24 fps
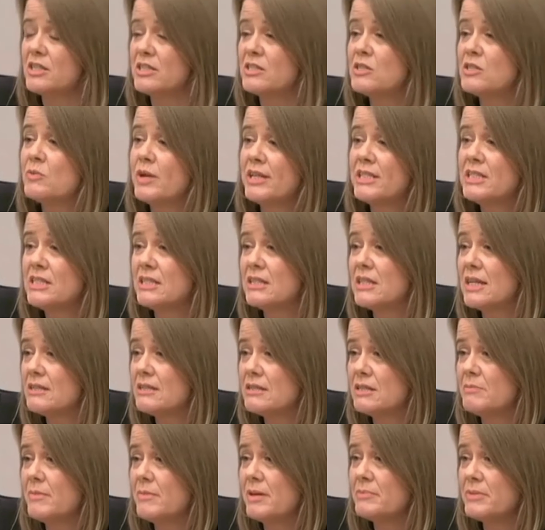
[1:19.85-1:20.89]

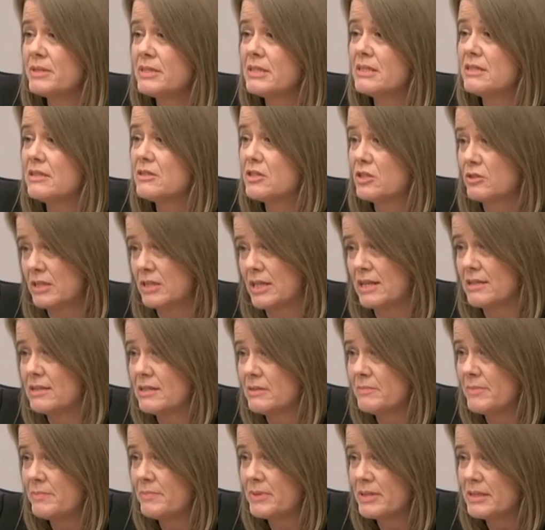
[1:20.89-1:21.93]
20,000 members, not 2,000
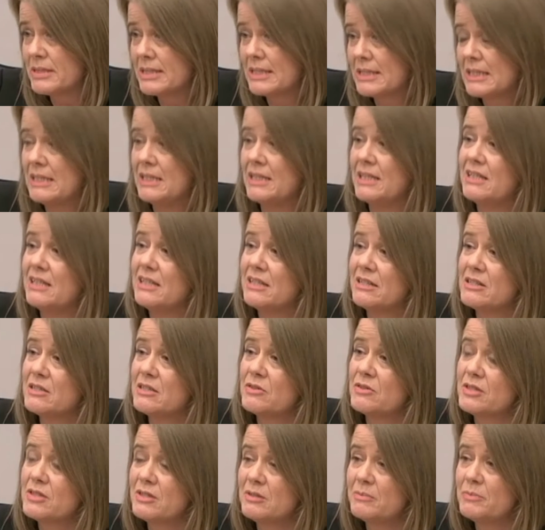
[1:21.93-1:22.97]
members. So
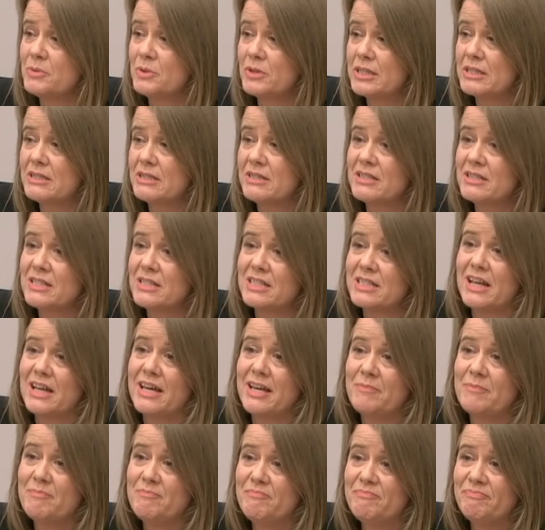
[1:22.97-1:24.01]
it's an important
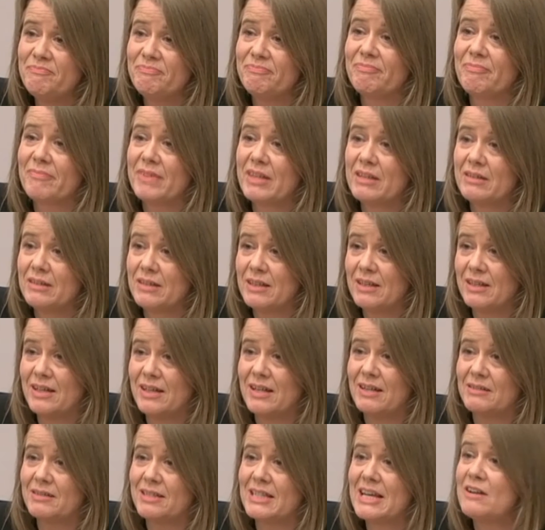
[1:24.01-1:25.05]

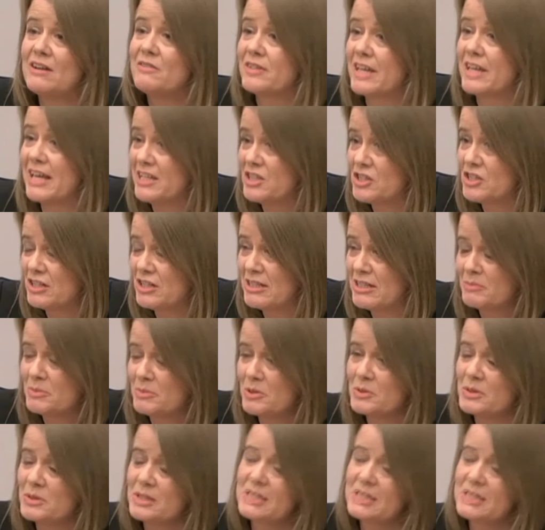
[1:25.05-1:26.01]
clarification, I suppose.